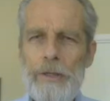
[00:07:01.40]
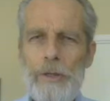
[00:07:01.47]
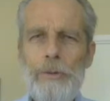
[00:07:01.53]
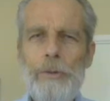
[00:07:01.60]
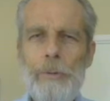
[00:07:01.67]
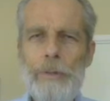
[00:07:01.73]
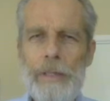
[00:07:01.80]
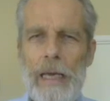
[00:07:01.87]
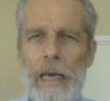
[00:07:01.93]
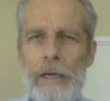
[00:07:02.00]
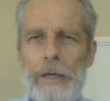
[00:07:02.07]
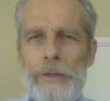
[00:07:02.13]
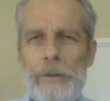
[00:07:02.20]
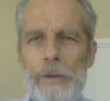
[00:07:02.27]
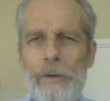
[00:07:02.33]
Angel, who was
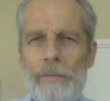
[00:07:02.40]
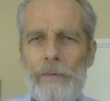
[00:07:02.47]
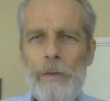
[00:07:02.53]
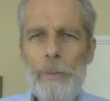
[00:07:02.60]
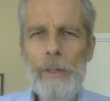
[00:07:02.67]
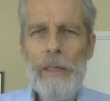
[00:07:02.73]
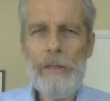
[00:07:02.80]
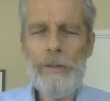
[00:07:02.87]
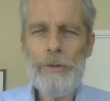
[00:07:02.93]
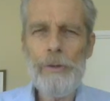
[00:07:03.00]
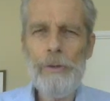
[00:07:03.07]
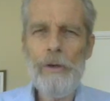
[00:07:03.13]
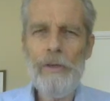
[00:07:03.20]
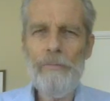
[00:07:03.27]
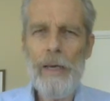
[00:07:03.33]
editor of the New England
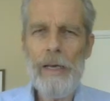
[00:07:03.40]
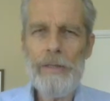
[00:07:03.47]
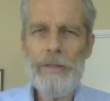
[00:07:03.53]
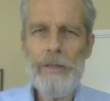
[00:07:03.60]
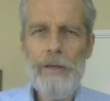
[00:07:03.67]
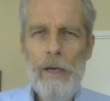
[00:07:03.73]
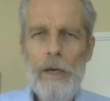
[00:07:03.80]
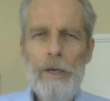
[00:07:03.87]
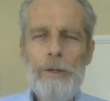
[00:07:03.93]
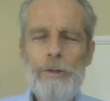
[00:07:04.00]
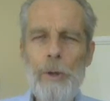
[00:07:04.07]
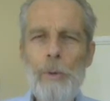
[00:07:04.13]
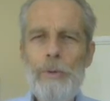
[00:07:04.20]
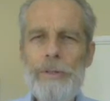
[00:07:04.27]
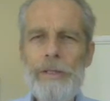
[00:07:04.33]
Journal of Medicine,
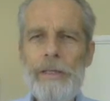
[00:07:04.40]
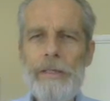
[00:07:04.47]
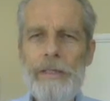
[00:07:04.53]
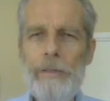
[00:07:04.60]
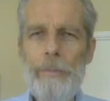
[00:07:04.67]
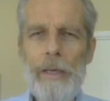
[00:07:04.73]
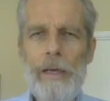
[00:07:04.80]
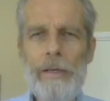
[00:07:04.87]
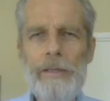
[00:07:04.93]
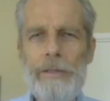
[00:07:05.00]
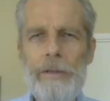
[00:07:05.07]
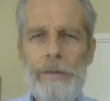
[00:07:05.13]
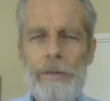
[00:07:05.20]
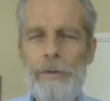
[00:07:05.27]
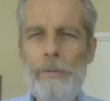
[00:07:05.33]
told 60
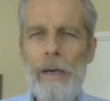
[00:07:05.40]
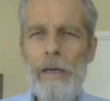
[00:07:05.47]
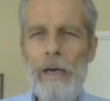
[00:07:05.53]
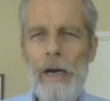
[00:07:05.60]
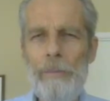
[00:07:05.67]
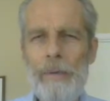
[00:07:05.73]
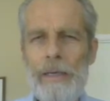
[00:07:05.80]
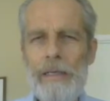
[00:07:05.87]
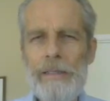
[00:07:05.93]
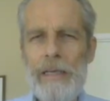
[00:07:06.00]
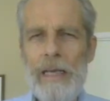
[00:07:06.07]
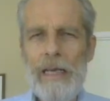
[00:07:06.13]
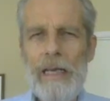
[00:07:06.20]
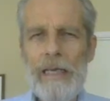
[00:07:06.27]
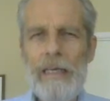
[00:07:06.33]
Minutes that the drug
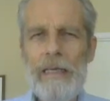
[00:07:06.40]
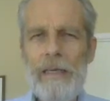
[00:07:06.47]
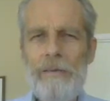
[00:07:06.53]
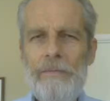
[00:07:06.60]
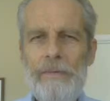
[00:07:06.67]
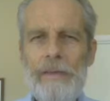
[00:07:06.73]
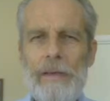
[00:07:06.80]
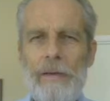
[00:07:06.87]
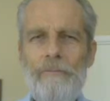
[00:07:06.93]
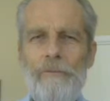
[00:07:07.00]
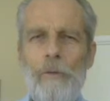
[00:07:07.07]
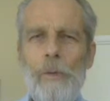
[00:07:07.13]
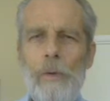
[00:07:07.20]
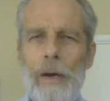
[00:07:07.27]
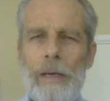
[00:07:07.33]
companies give
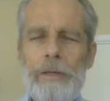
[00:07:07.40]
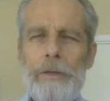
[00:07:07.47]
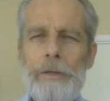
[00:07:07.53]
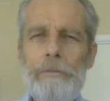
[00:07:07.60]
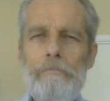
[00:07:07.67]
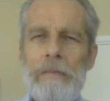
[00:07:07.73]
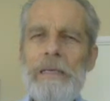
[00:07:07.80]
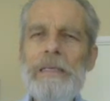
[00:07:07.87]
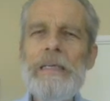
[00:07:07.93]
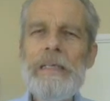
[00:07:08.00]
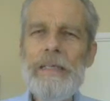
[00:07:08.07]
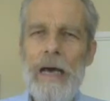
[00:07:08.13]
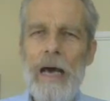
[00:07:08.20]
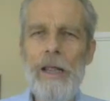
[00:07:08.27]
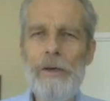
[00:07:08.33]
$400
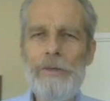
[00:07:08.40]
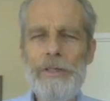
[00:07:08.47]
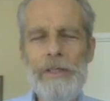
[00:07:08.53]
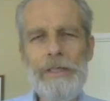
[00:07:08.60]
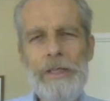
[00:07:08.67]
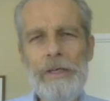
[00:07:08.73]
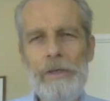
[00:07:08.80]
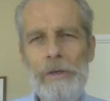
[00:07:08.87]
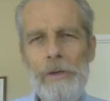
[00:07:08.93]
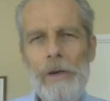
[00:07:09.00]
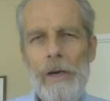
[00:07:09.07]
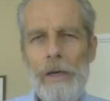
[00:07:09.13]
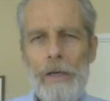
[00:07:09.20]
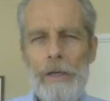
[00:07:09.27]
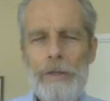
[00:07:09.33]
million a year
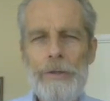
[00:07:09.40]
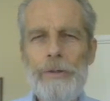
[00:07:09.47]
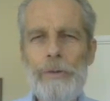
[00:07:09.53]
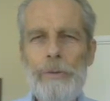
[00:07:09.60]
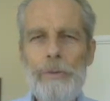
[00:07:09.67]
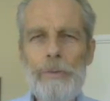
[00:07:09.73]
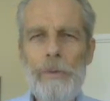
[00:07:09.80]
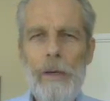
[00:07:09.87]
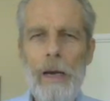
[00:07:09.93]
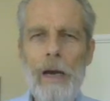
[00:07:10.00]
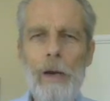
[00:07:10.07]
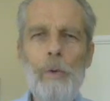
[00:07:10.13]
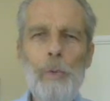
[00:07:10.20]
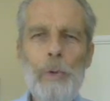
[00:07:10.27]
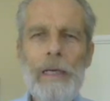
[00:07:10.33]
to
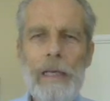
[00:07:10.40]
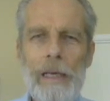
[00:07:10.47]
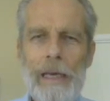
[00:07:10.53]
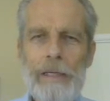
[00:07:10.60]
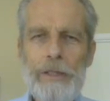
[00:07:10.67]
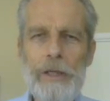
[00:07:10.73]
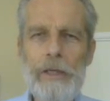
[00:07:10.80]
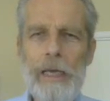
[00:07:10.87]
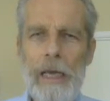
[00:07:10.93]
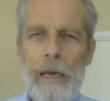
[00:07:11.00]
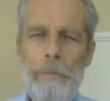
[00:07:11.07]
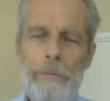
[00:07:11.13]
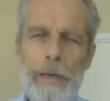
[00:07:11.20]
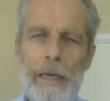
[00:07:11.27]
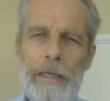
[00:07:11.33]
re-election
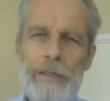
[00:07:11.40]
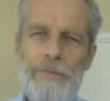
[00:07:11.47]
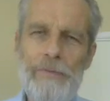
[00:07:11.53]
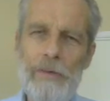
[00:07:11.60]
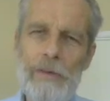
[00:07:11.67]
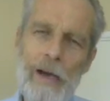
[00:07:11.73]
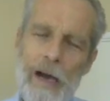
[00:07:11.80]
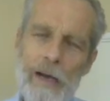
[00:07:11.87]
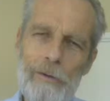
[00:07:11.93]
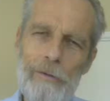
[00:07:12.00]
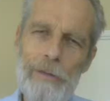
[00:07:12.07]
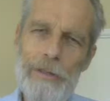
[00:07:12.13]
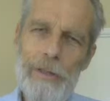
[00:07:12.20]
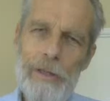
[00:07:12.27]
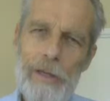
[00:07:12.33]
campaigns for
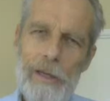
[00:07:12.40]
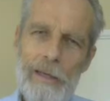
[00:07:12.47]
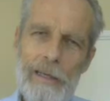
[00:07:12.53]
Congress.